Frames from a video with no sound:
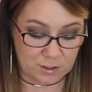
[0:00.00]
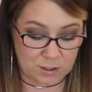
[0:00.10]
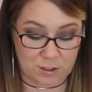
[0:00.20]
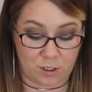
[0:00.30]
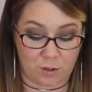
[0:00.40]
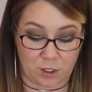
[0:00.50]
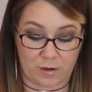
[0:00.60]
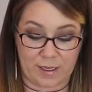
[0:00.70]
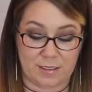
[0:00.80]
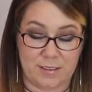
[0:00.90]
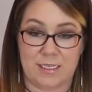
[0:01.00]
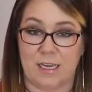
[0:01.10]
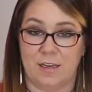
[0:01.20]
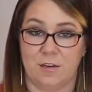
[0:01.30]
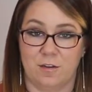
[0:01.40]
So go ahead and
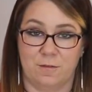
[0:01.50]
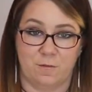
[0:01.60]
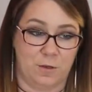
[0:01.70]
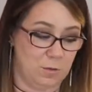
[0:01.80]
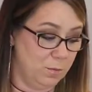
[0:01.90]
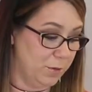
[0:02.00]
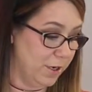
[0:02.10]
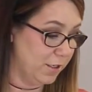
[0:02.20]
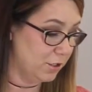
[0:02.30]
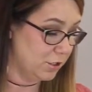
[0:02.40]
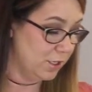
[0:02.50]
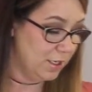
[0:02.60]
take your foam brush,